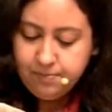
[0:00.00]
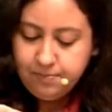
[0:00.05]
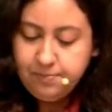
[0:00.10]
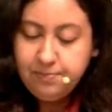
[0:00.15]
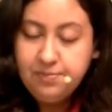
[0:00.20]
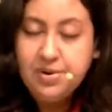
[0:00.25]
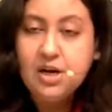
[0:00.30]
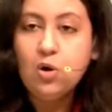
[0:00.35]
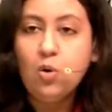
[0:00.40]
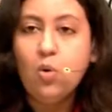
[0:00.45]

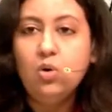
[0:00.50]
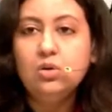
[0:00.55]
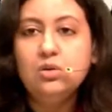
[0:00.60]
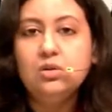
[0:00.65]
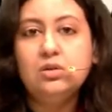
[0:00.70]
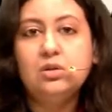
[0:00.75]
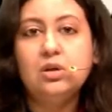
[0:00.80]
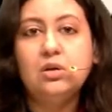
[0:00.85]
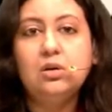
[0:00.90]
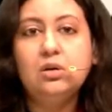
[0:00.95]
below
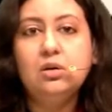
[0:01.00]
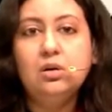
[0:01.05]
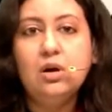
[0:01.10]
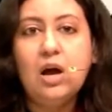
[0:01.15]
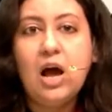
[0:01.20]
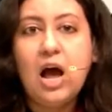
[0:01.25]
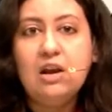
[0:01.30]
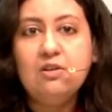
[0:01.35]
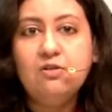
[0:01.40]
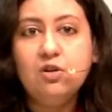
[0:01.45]
the
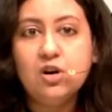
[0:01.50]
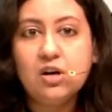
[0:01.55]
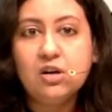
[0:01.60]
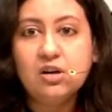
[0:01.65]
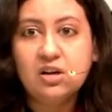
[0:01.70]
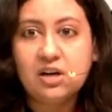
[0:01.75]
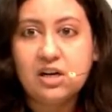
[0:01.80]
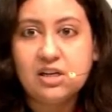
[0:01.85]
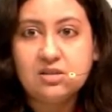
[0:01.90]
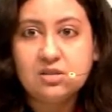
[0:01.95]
alveolar
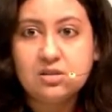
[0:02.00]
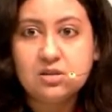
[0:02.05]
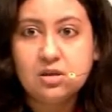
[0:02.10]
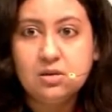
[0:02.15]
crest.